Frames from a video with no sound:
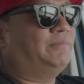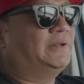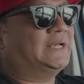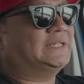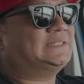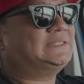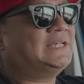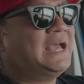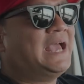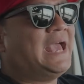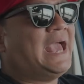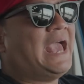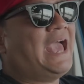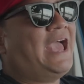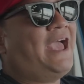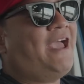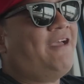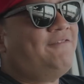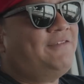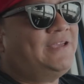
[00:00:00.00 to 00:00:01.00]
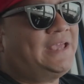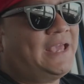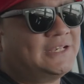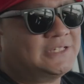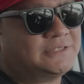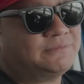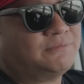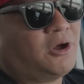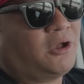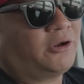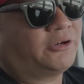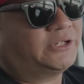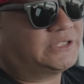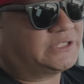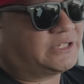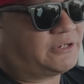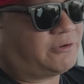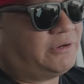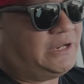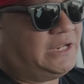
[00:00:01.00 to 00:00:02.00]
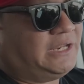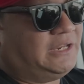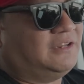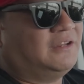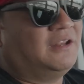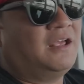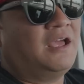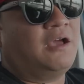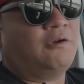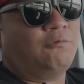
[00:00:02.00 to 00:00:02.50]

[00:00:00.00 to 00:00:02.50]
Plus, having a smaller screen